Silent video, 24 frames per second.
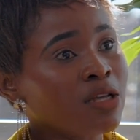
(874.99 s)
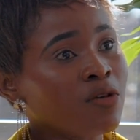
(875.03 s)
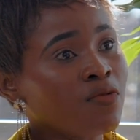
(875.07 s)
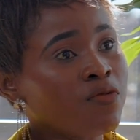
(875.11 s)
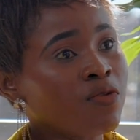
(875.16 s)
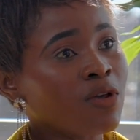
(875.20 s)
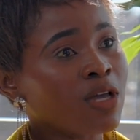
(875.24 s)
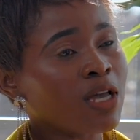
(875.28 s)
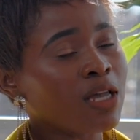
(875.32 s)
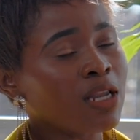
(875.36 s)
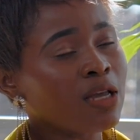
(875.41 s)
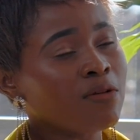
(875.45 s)
if
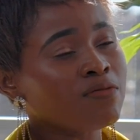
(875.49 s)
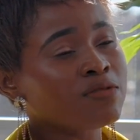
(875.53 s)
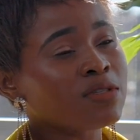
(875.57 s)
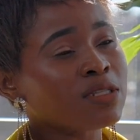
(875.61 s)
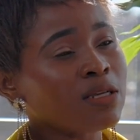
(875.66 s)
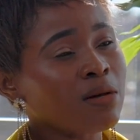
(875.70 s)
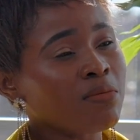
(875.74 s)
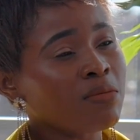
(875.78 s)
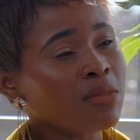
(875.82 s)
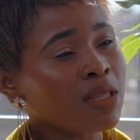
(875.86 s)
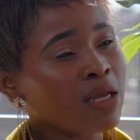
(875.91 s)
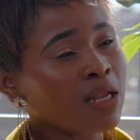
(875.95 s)
we can have
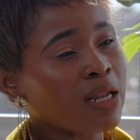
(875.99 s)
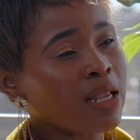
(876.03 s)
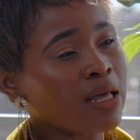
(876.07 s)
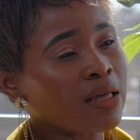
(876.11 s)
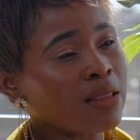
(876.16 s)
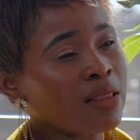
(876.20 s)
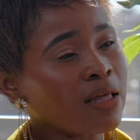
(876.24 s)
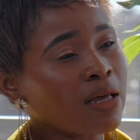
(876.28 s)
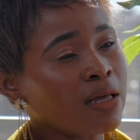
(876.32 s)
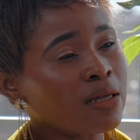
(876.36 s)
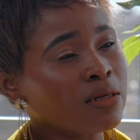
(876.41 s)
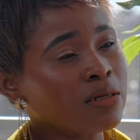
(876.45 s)
something
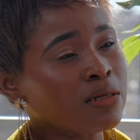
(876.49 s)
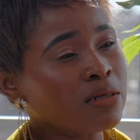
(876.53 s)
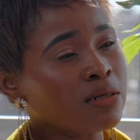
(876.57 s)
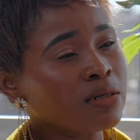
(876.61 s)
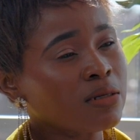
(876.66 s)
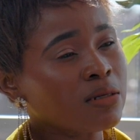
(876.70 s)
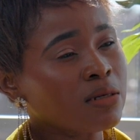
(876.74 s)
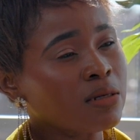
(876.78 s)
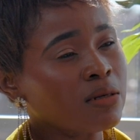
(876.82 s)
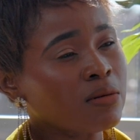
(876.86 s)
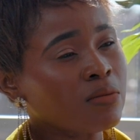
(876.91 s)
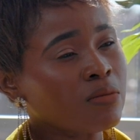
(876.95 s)
like
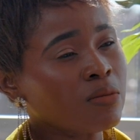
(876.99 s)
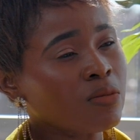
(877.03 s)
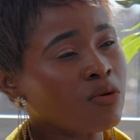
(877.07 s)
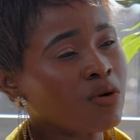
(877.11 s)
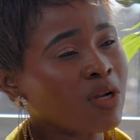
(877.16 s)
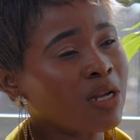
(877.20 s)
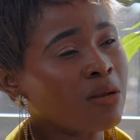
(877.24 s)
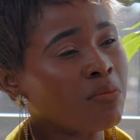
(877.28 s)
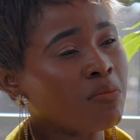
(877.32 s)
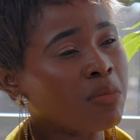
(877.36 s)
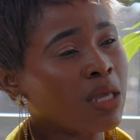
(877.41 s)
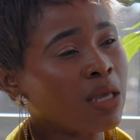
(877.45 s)
that
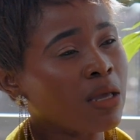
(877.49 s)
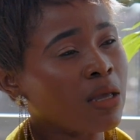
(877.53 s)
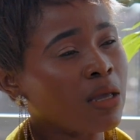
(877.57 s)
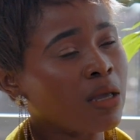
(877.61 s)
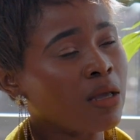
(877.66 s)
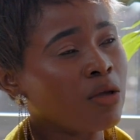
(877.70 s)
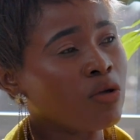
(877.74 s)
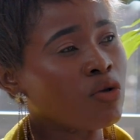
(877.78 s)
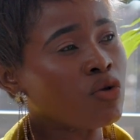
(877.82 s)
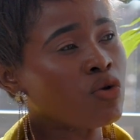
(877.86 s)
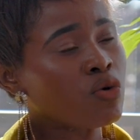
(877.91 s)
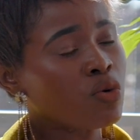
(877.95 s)
really
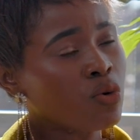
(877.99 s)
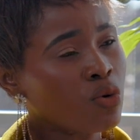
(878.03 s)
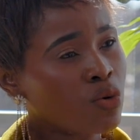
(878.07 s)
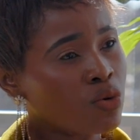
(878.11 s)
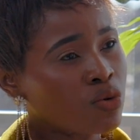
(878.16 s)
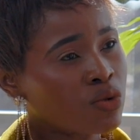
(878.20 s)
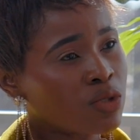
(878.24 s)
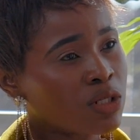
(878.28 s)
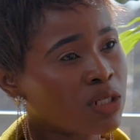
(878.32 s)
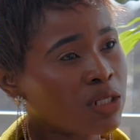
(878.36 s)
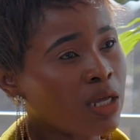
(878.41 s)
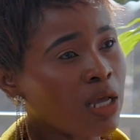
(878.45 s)
being
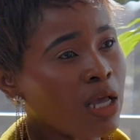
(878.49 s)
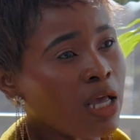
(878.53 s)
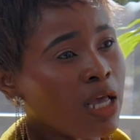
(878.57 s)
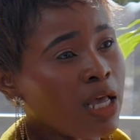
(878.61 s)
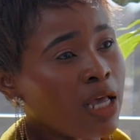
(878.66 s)
used